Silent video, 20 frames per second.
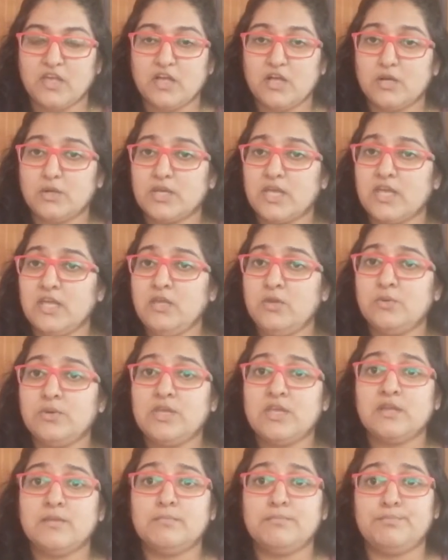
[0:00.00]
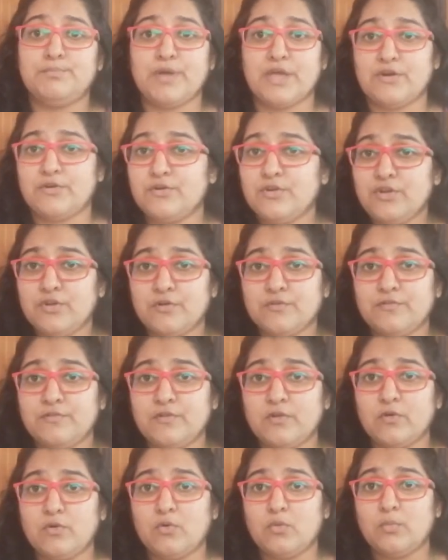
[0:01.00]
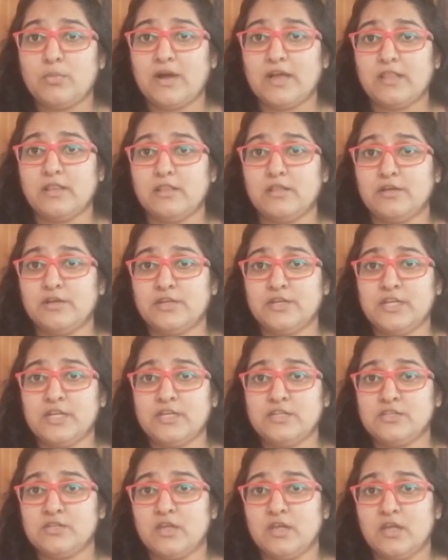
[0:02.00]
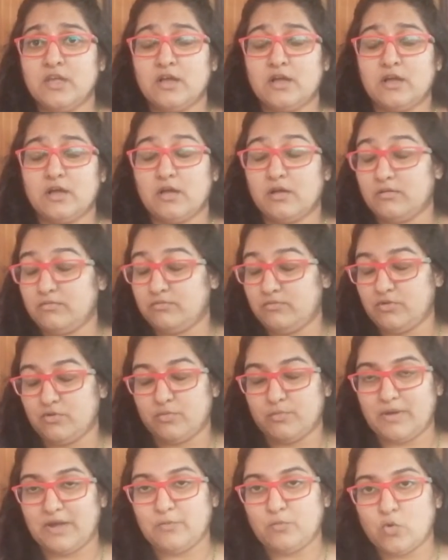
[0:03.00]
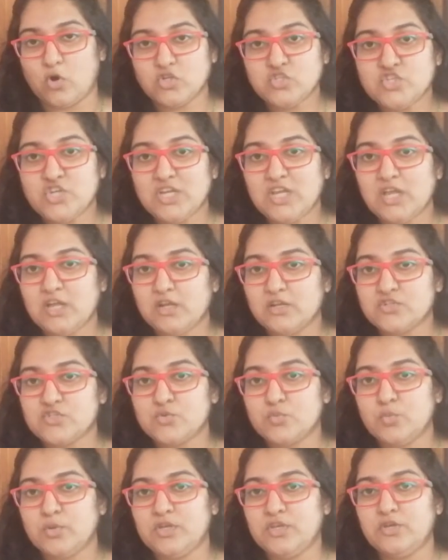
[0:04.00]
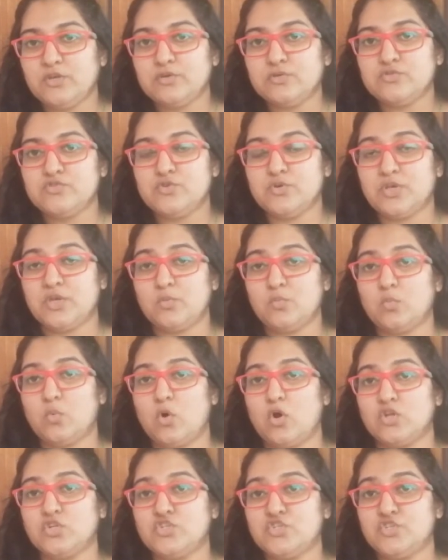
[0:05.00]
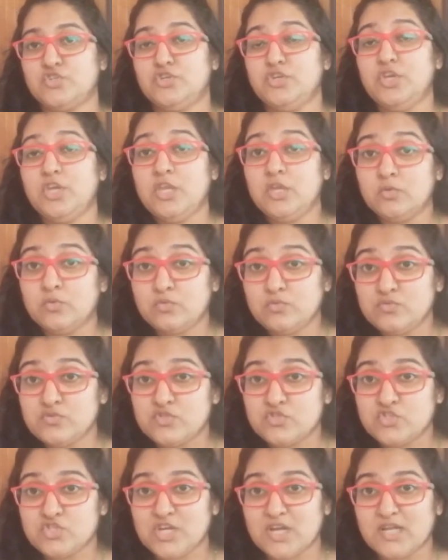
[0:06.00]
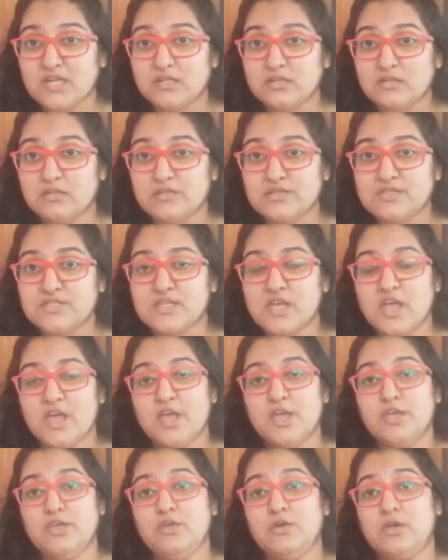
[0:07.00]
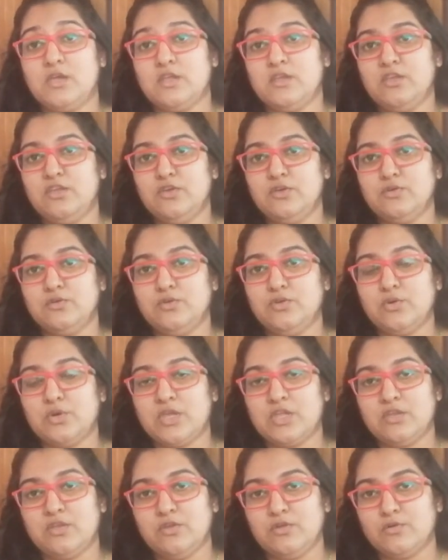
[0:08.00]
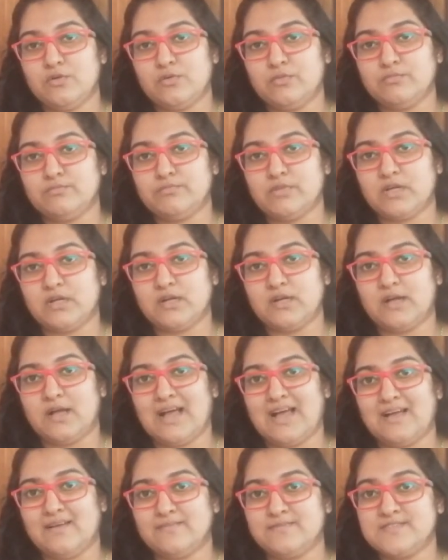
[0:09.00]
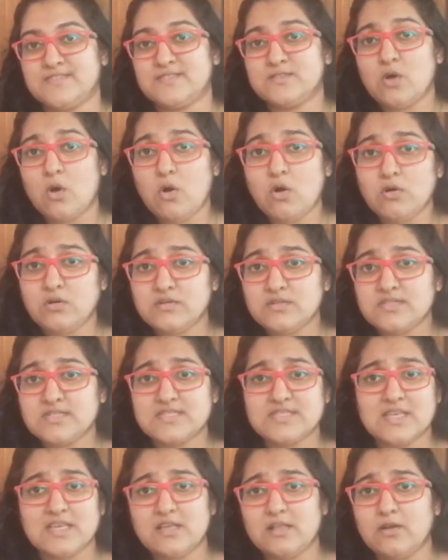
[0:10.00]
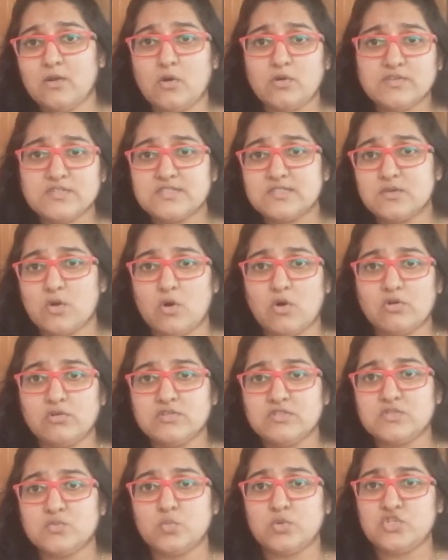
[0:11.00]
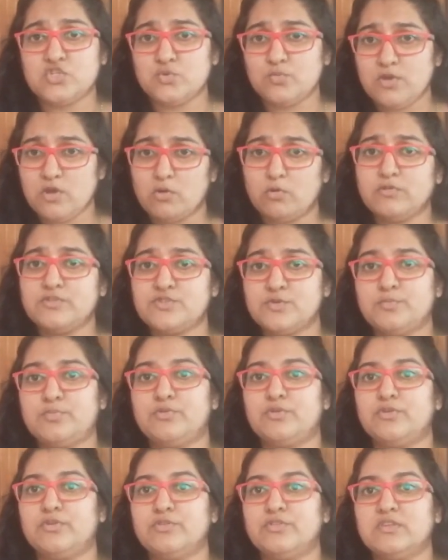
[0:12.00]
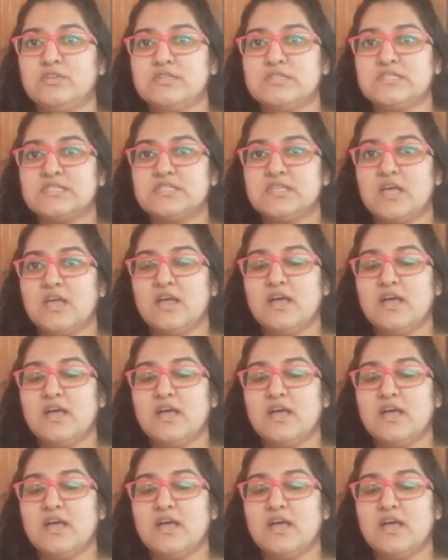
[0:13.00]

Okay, you can better your flow by learning, by watching English videos. You can watch news channels. You can have songs, sing-along songs, which we also put on this